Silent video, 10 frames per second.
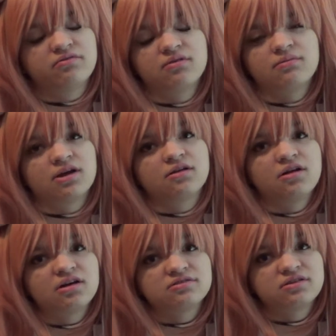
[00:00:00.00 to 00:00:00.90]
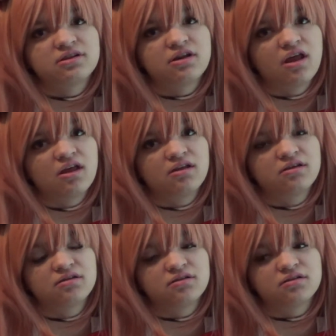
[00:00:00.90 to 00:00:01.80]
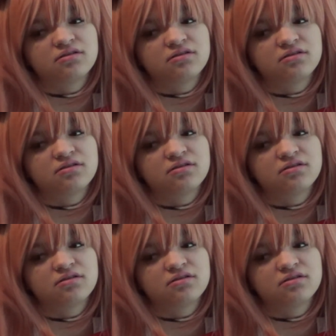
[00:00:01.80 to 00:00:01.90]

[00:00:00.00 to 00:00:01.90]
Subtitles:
from my closet and